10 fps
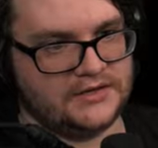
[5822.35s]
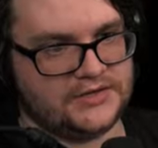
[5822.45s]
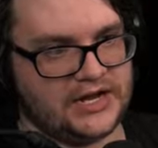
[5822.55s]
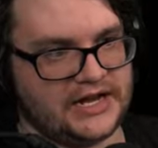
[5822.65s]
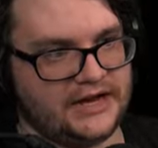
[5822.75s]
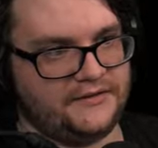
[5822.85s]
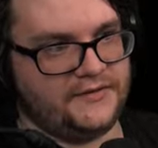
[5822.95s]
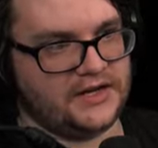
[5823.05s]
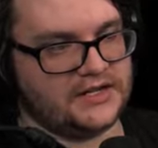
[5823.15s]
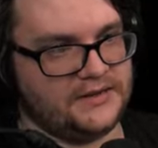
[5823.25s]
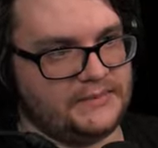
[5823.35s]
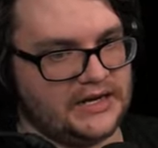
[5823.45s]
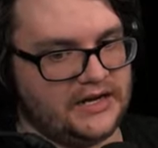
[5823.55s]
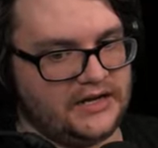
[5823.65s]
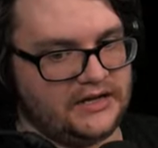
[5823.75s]
So I kind of fucked up
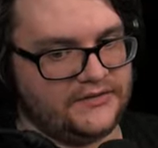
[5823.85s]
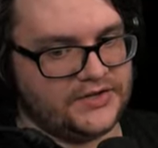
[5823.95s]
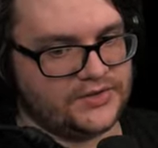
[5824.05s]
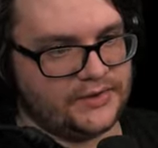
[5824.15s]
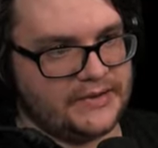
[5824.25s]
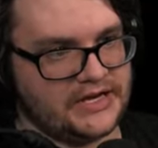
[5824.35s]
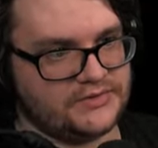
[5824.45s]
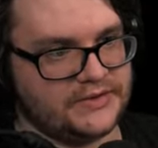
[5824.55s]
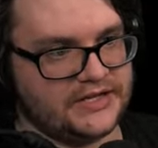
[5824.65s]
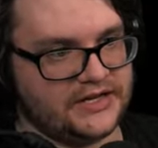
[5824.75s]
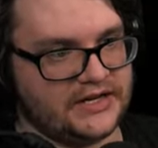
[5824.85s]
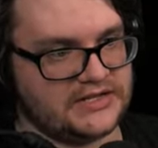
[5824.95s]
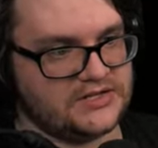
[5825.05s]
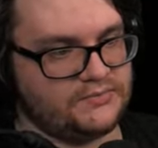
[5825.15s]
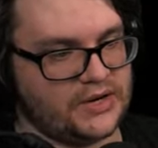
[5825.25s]
my inventory management there,
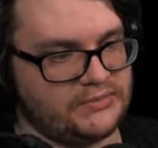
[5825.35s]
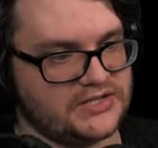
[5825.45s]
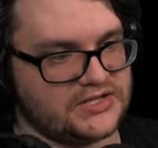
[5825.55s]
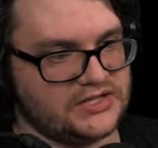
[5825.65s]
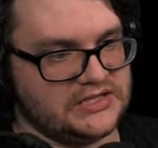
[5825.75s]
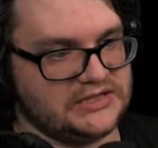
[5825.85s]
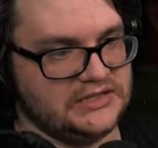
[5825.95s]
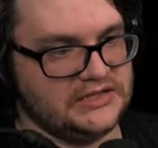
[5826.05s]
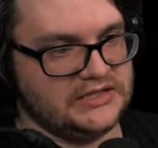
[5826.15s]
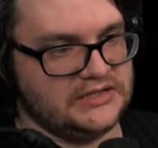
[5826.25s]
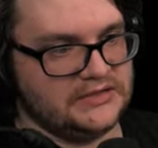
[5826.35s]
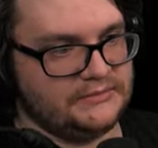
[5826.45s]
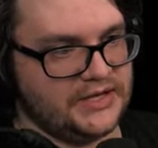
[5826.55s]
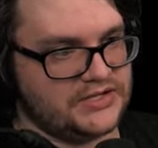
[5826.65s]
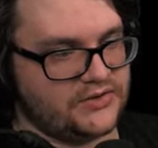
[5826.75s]
as you probably saw.
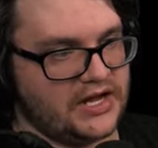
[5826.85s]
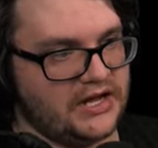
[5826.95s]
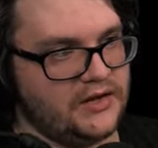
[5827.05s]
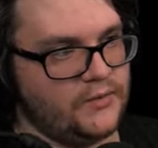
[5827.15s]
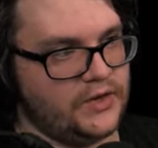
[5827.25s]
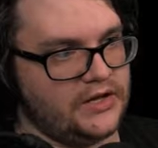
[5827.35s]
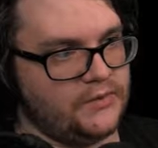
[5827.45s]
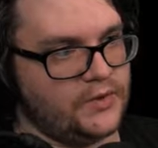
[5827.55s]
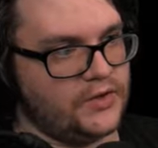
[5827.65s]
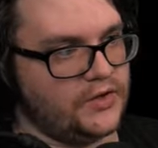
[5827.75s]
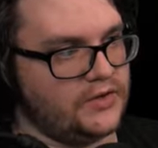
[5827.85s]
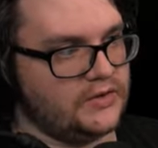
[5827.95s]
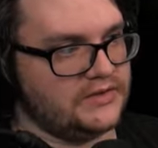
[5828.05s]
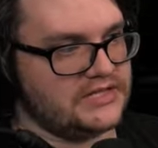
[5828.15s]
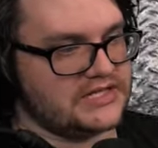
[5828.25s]
But it's okay. We will
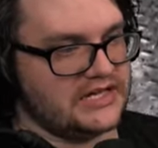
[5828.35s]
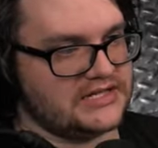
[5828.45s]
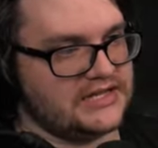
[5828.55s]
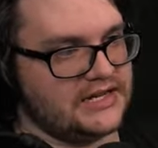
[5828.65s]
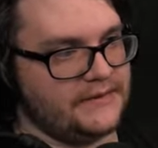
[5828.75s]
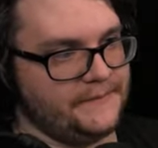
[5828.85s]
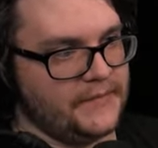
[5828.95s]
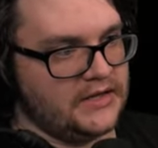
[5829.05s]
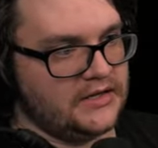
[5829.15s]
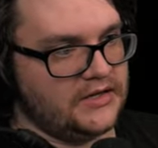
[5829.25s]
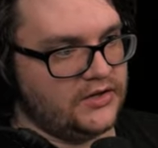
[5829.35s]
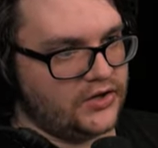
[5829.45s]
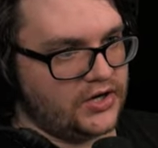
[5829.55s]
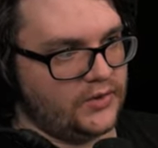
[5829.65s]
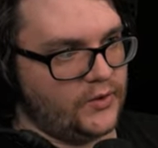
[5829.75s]
discuss that. You're
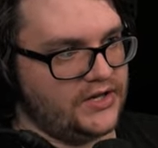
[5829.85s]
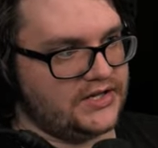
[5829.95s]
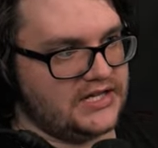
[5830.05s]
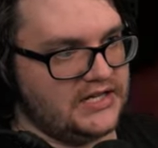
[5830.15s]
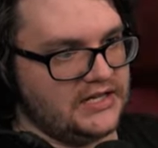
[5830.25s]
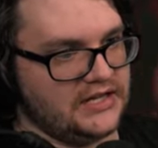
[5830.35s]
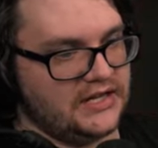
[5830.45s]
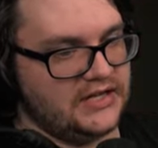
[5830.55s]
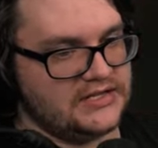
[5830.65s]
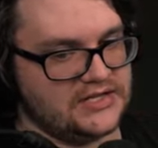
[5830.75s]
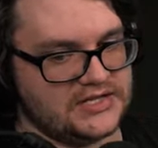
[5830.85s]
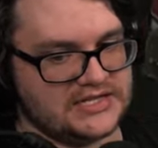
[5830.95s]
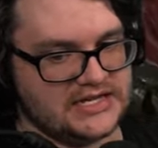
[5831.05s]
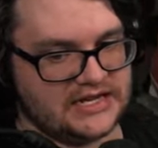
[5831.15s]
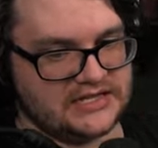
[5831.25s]
going to want King into the
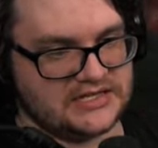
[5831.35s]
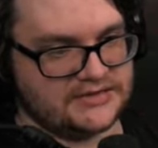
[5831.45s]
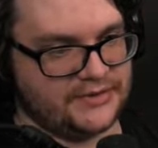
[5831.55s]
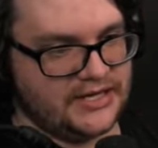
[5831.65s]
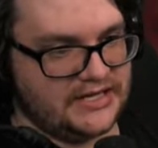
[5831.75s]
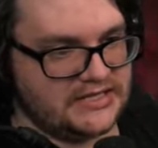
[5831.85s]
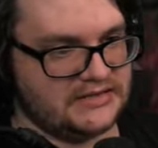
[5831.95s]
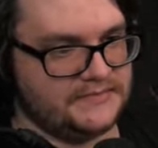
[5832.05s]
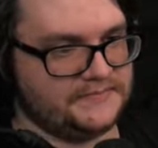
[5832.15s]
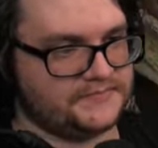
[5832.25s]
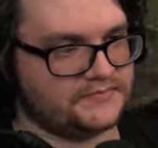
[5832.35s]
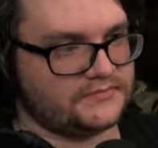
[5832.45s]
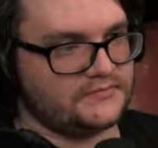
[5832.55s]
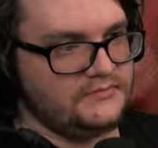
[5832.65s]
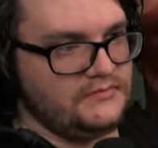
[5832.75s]
second spot.
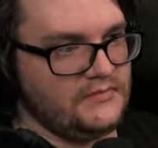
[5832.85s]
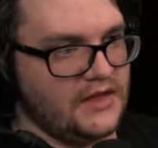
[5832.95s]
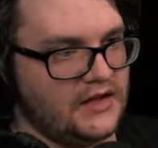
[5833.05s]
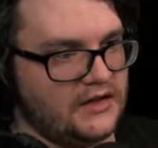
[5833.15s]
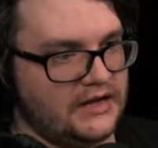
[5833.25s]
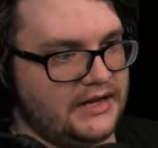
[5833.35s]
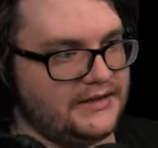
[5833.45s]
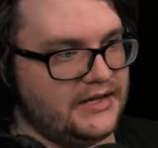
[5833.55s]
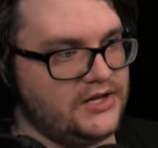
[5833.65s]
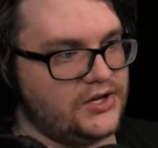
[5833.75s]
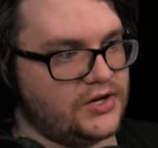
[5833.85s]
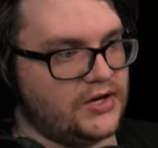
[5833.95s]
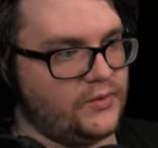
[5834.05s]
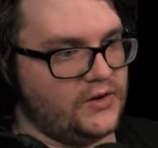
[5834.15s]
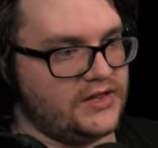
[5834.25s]
And then you're going
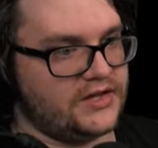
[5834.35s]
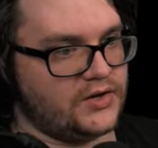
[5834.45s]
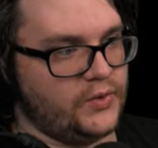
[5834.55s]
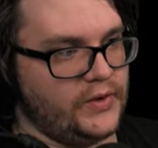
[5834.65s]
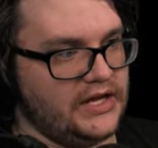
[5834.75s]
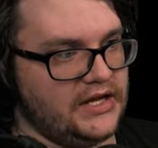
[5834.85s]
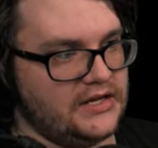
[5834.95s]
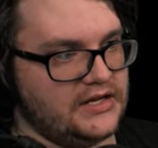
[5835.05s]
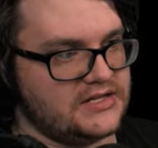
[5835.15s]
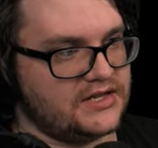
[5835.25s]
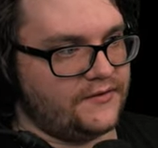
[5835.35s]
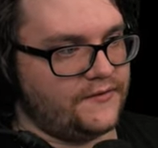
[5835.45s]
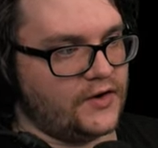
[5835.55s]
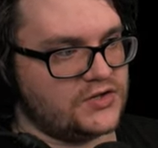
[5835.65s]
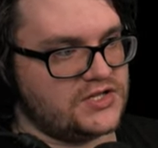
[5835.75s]
to want the queen into the
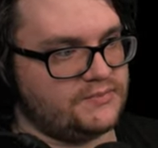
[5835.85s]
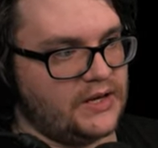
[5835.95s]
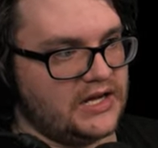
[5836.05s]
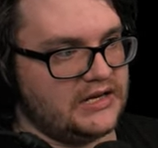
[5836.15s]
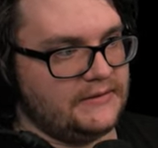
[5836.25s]
first spot.